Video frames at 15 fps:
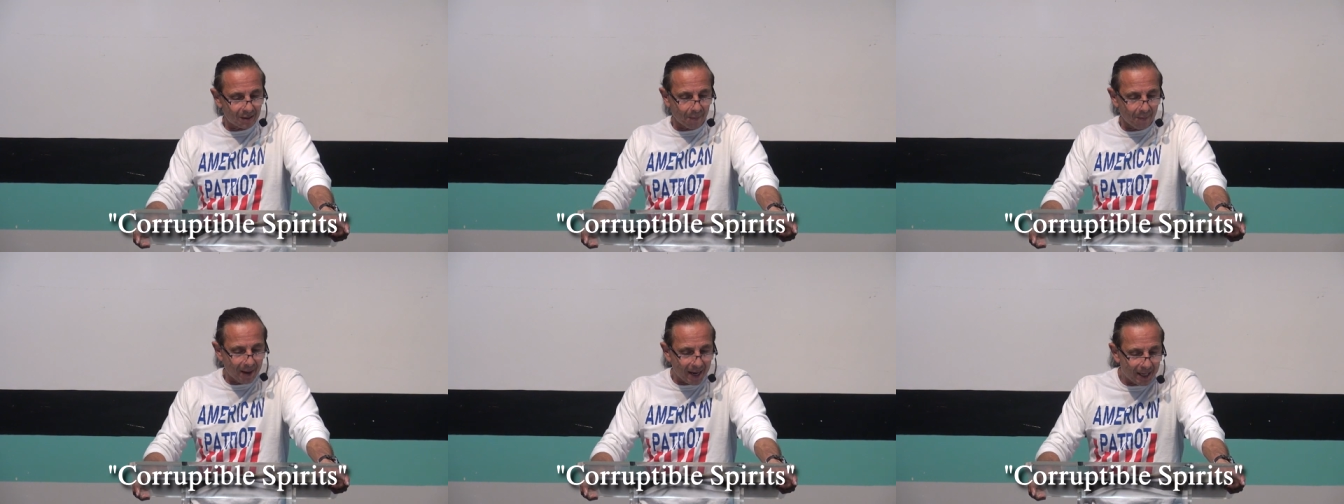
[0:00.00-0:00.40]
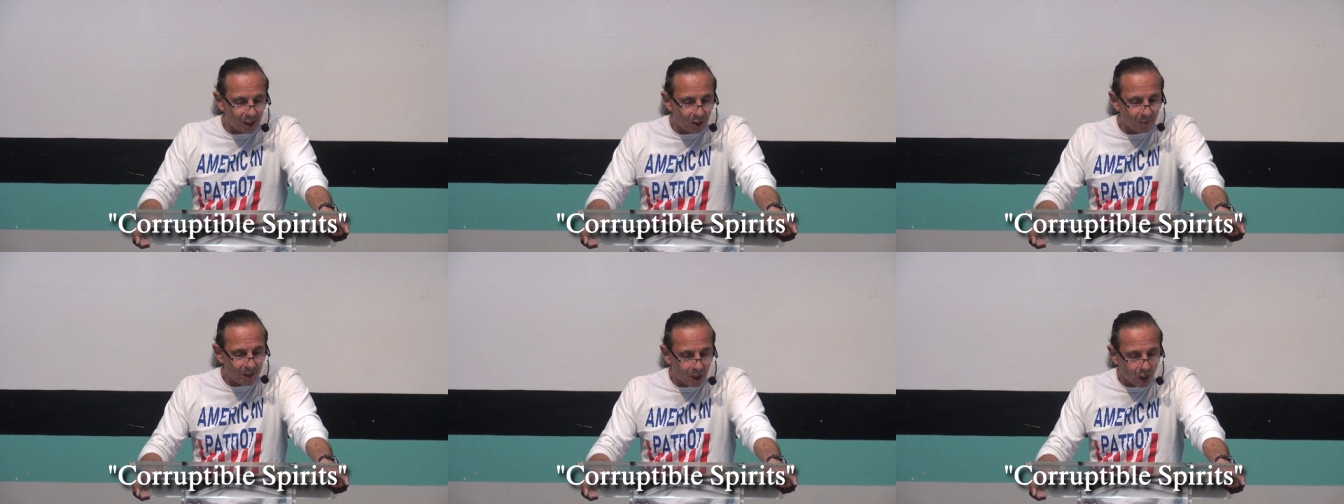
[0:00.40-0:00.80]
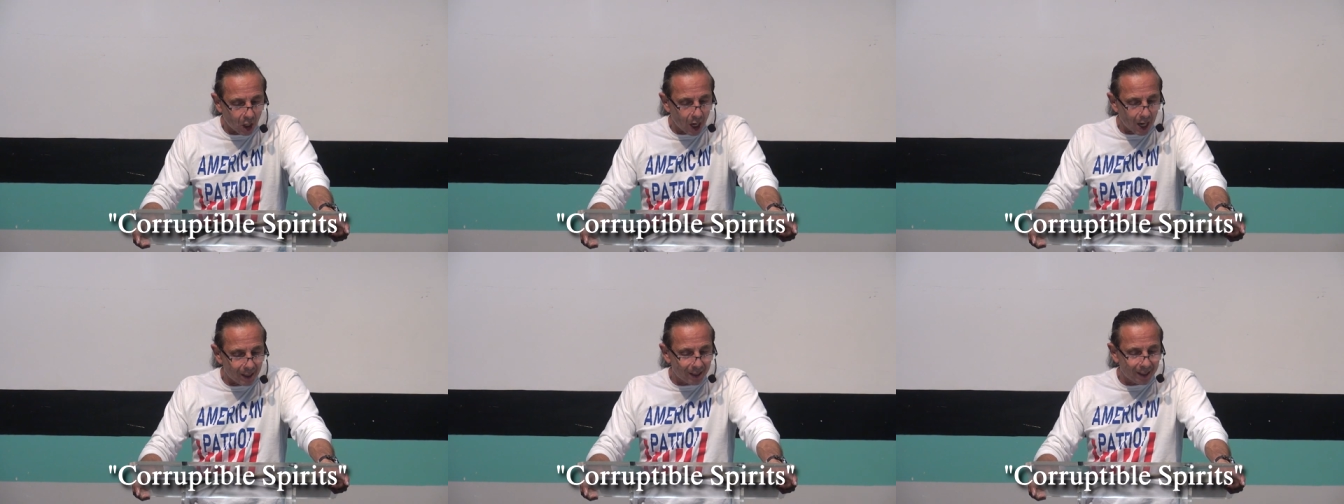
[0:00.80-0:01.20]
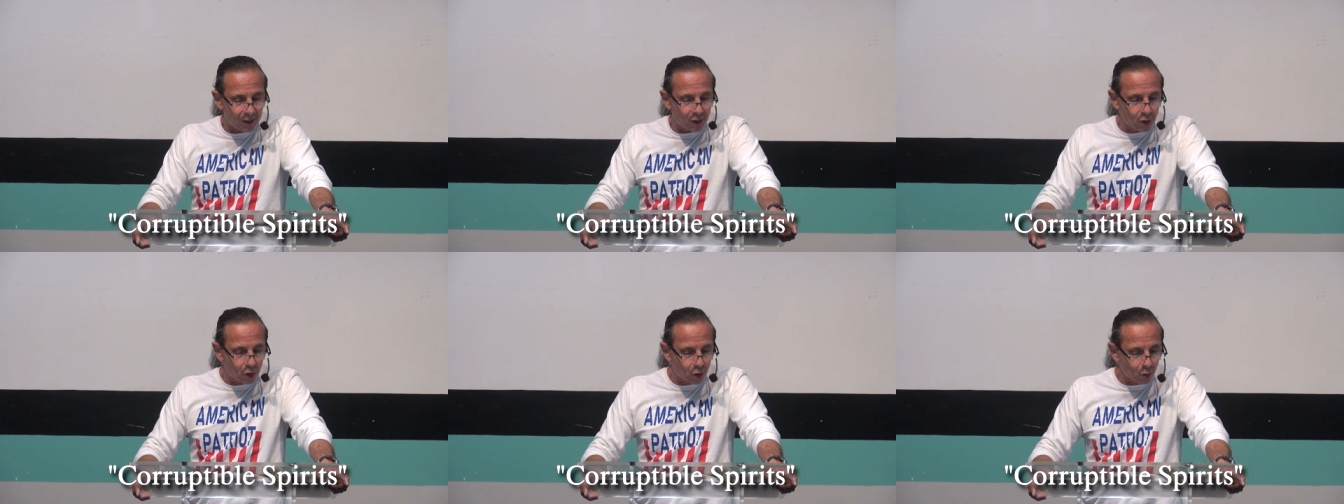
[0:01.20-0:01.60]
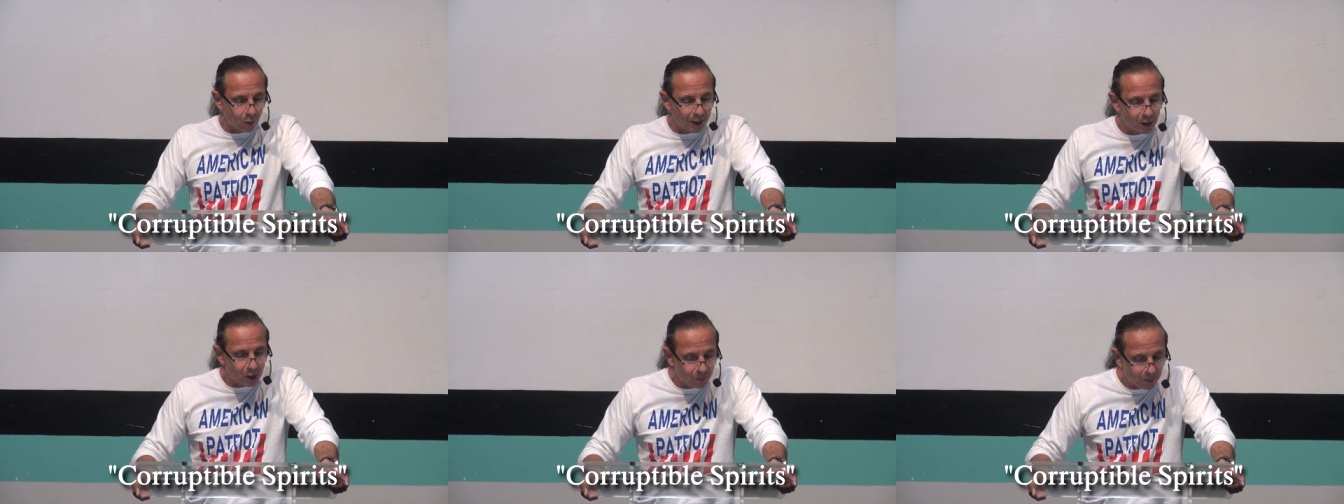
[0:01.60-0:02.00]
made to be caught and
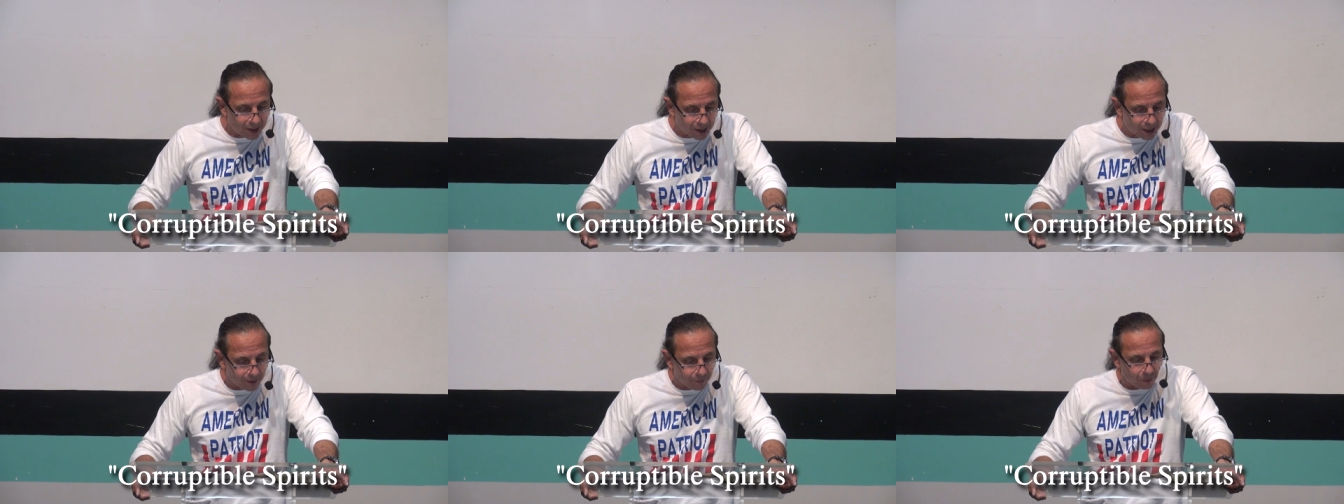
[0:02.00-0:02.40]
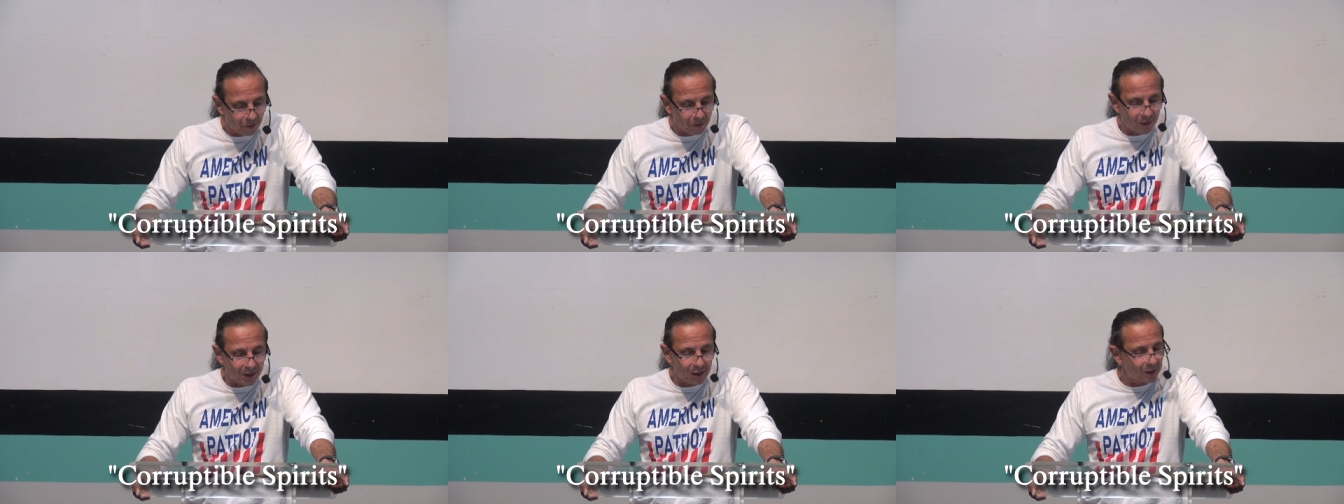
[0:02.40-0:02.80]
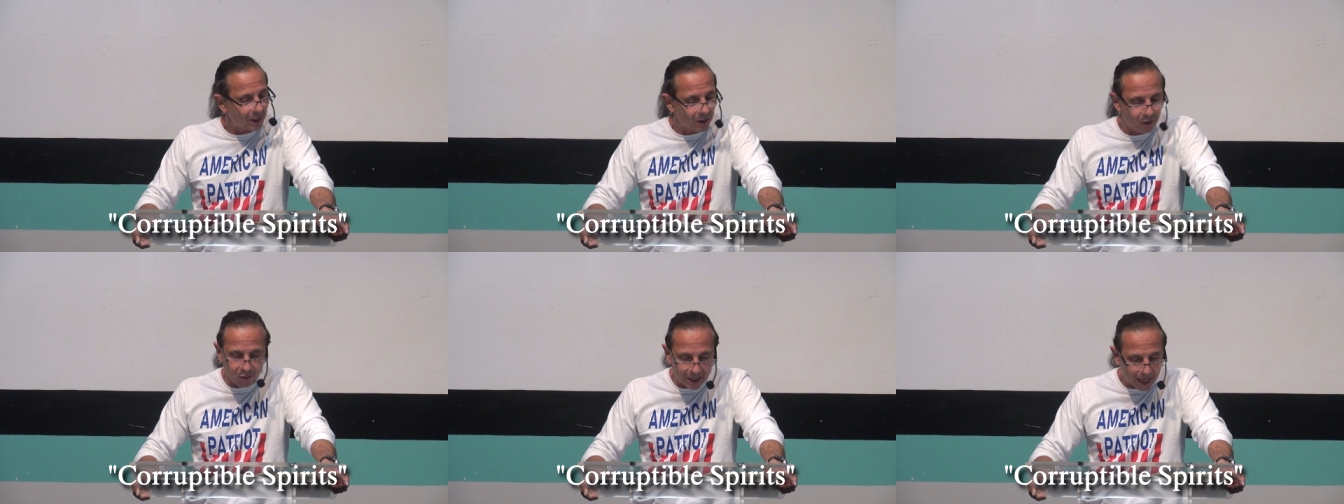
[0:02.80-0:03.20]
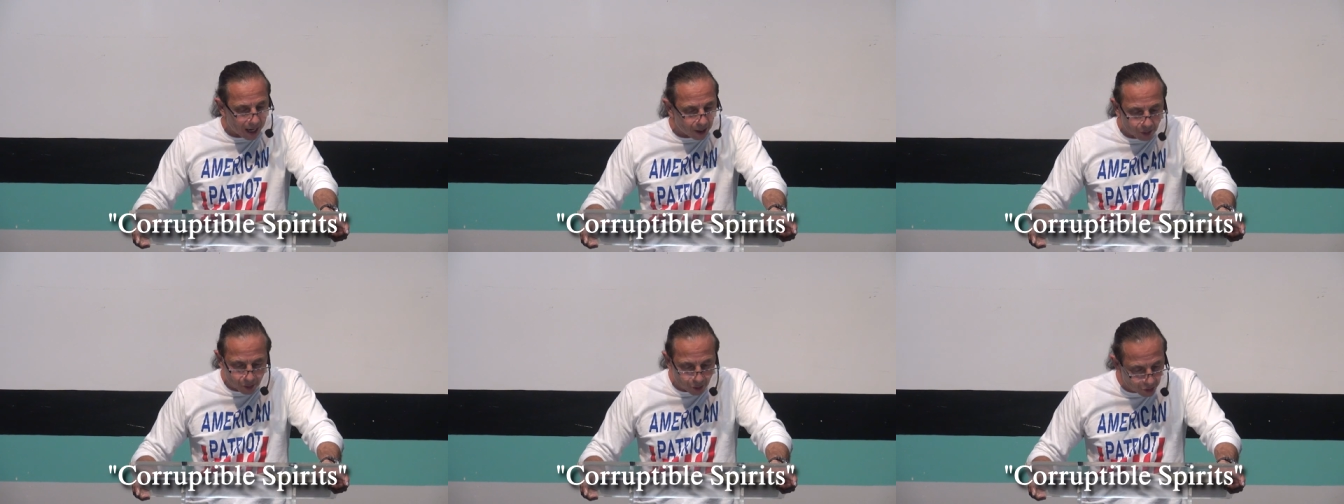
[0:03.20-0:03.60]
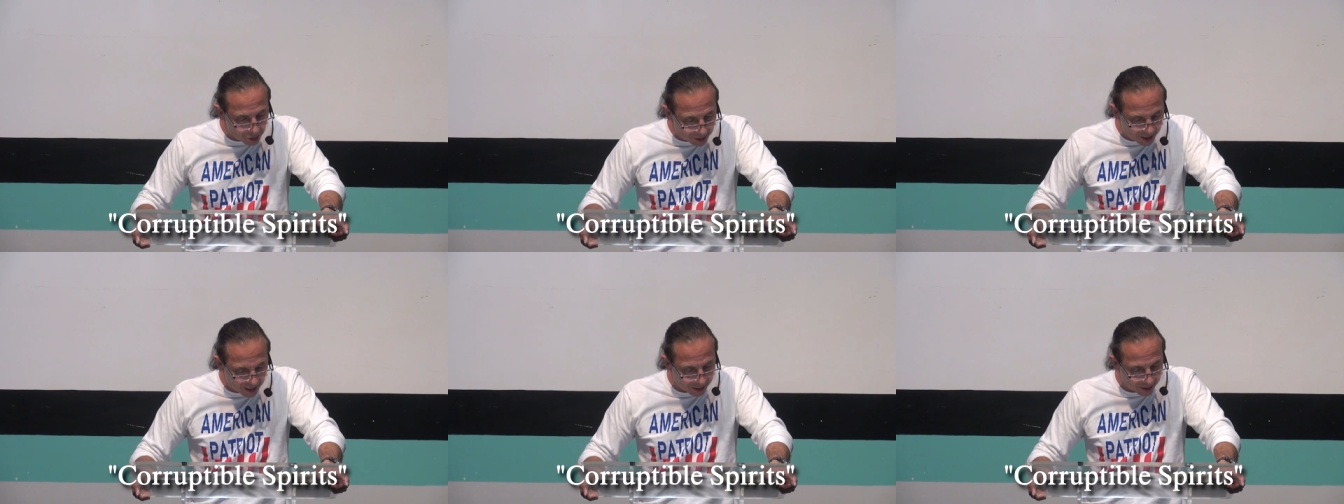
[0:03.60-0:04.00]
destroyed, speak evil of things they do not
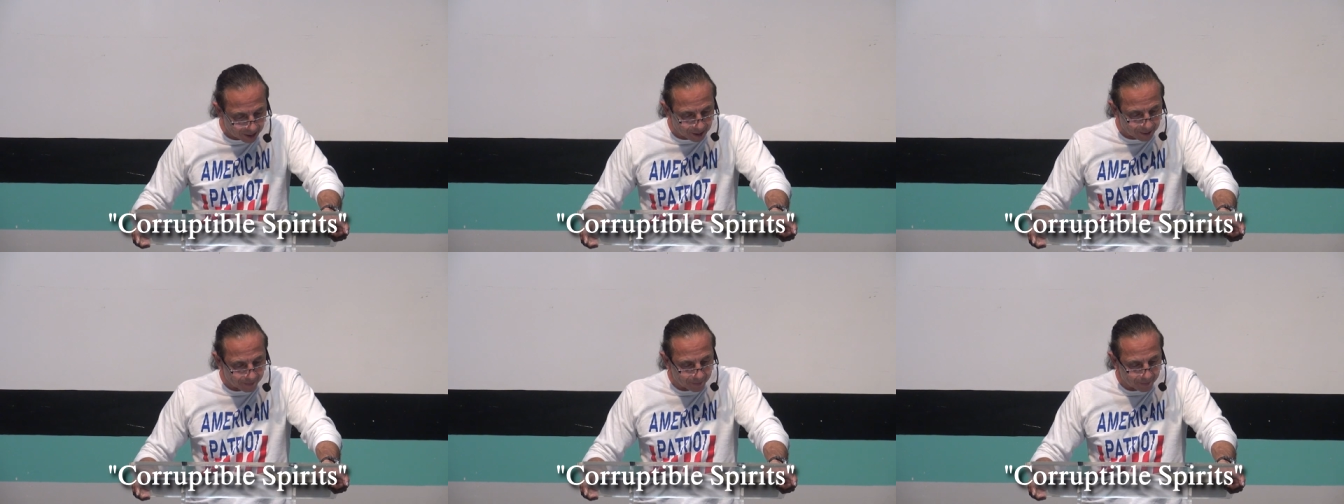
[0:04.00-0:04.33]
understand